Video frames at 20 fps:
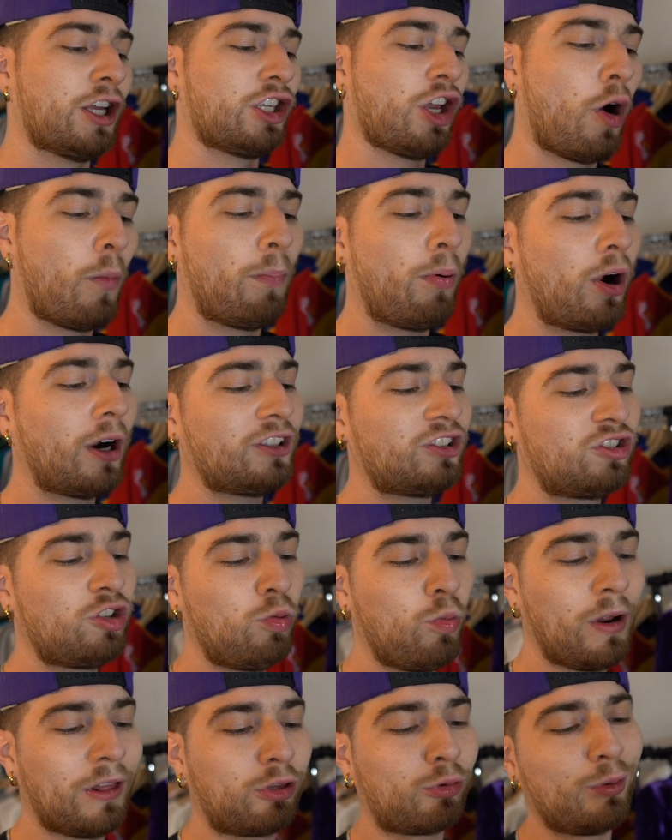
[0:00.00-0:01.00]
yo, parts
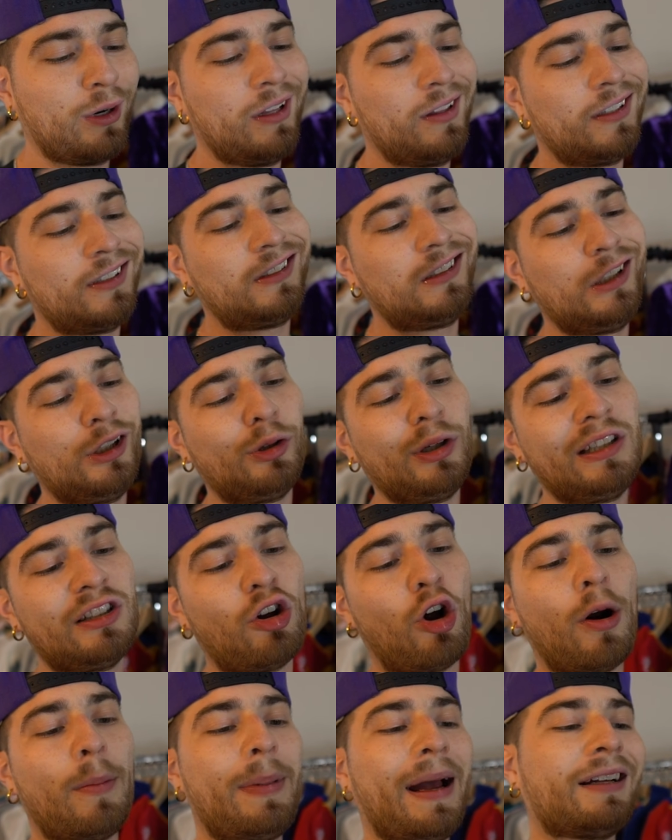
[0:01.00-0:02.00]
two and three of this series
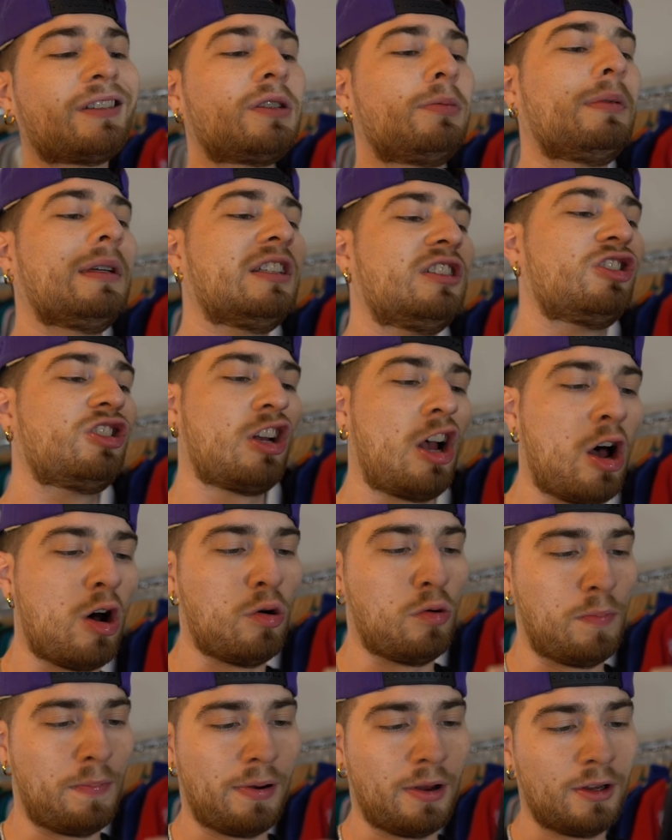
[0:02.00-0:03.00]
are about to be
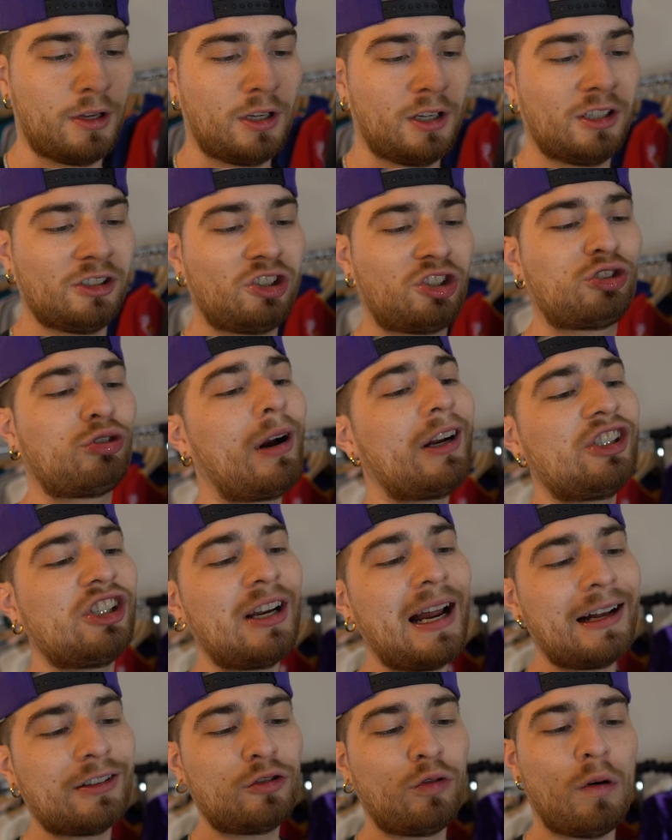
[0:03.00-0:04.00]
dope. Stretch
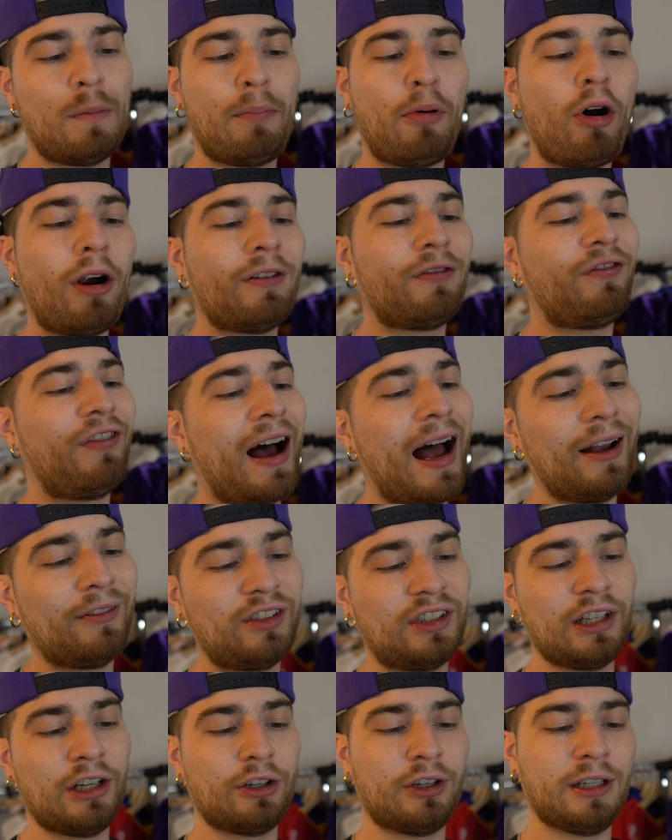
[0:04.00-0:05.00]
it out to a part five
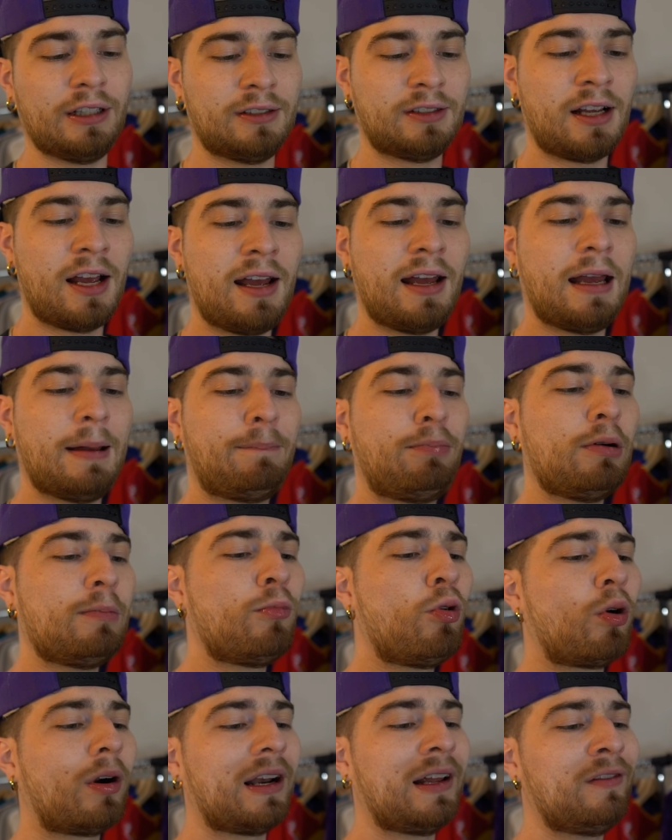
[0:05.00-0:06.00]
series and put
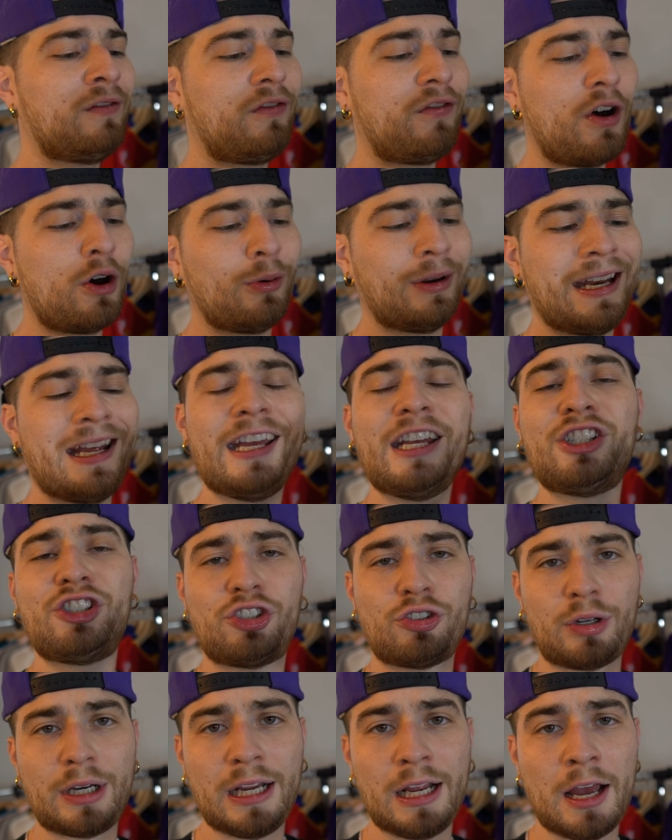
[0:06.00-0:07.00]
more info and
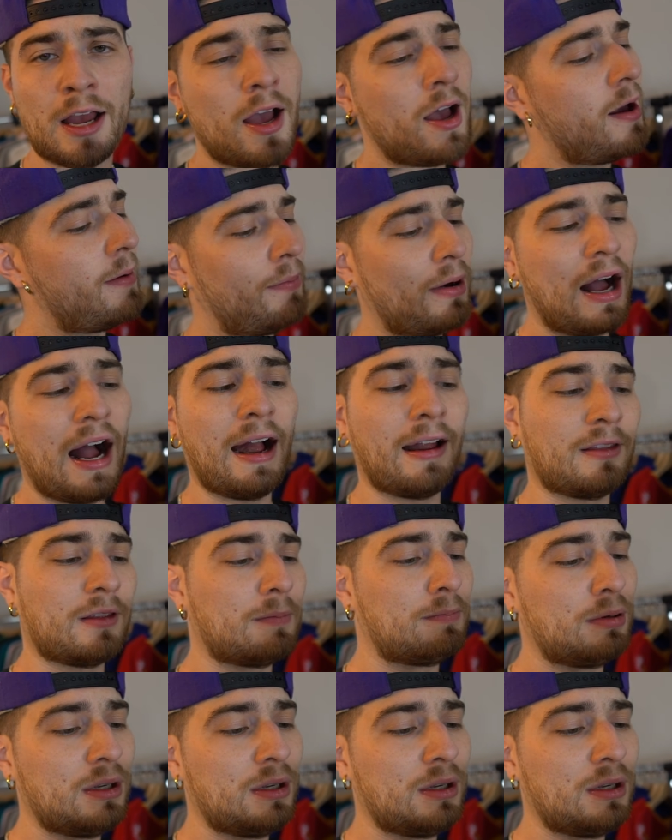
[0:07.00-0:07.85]
history behind the